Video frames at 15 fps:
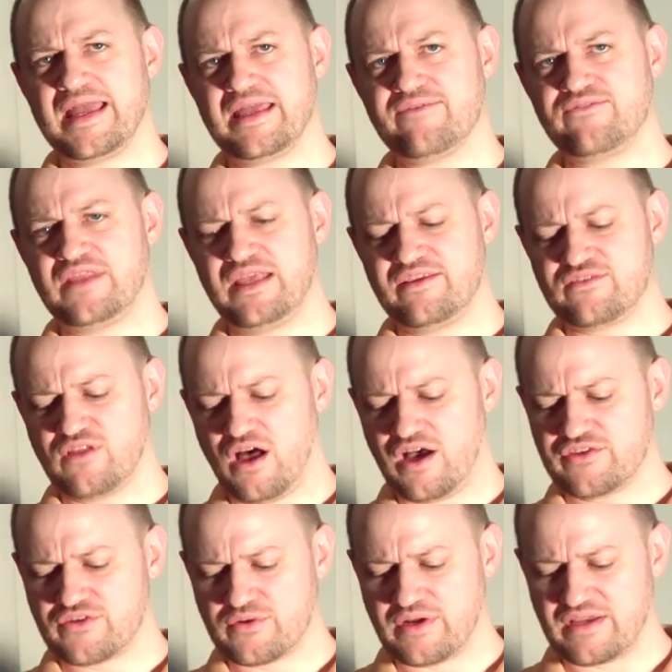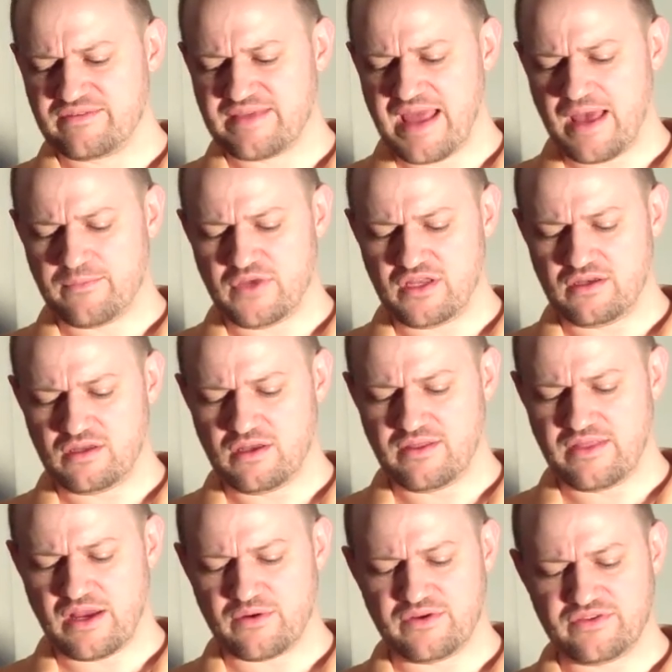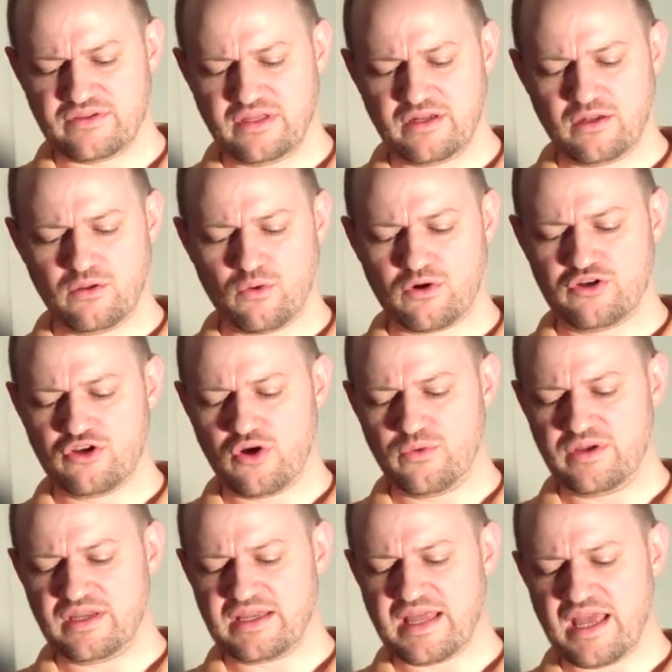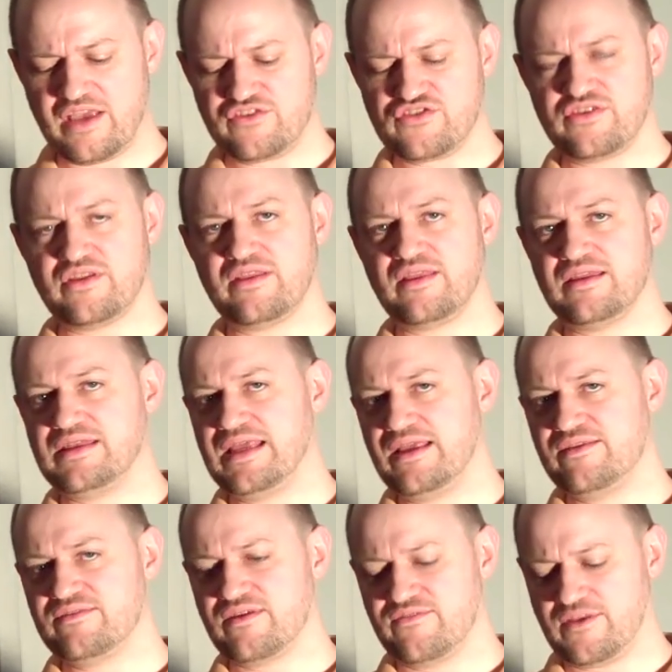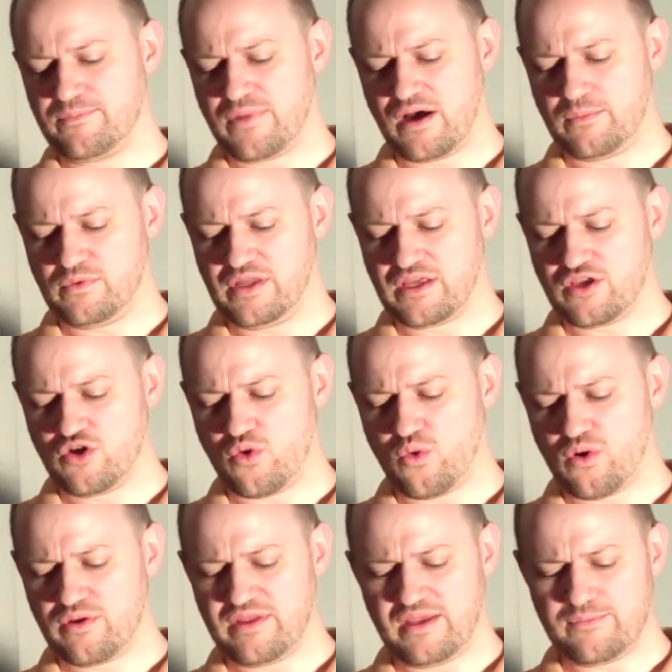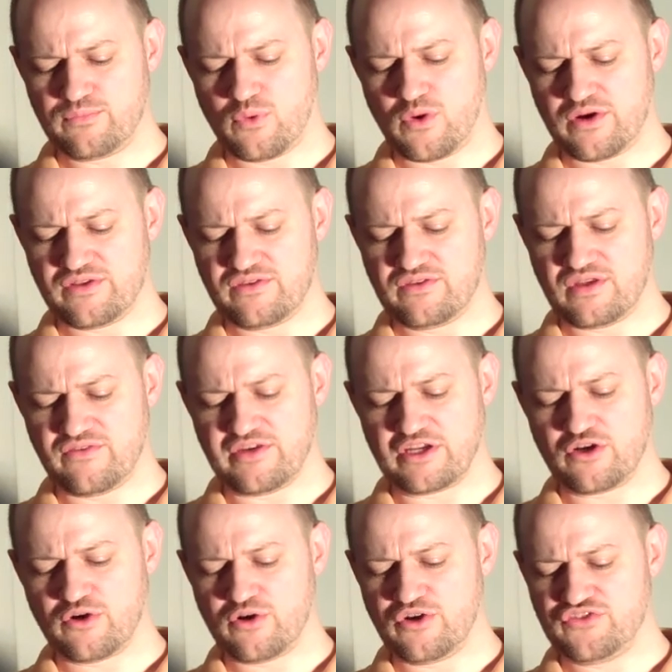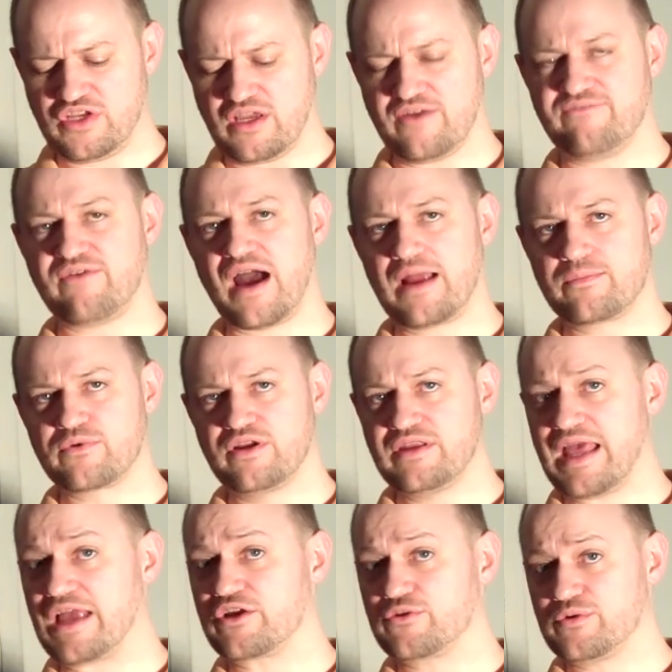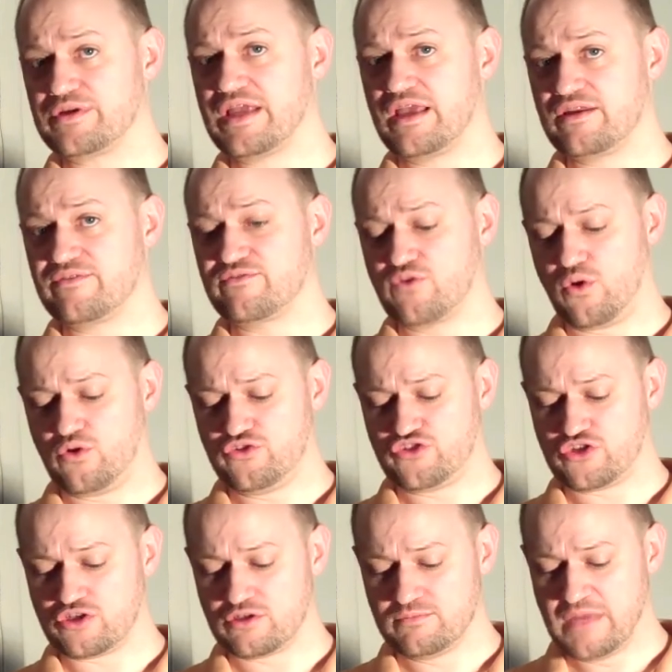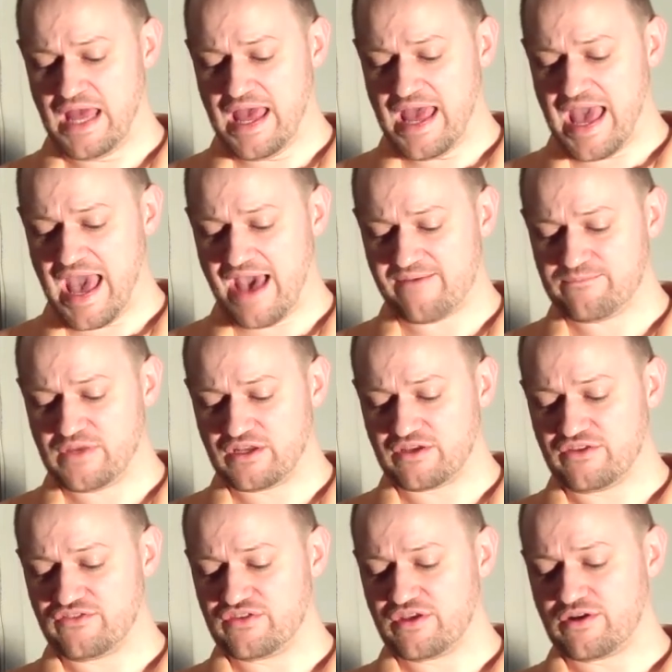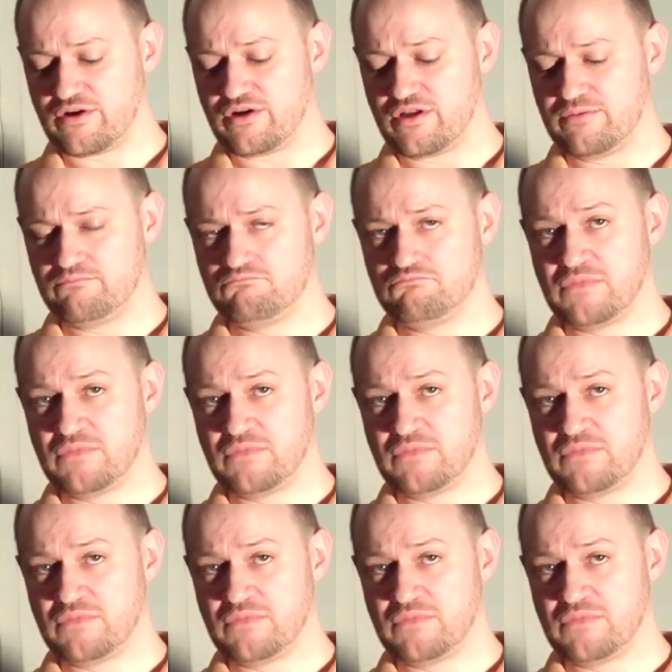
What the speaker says: If these laws are examined, there is little or no indication that the needs of the public or the importance of encouraging a vibrant and creative culture have been considered.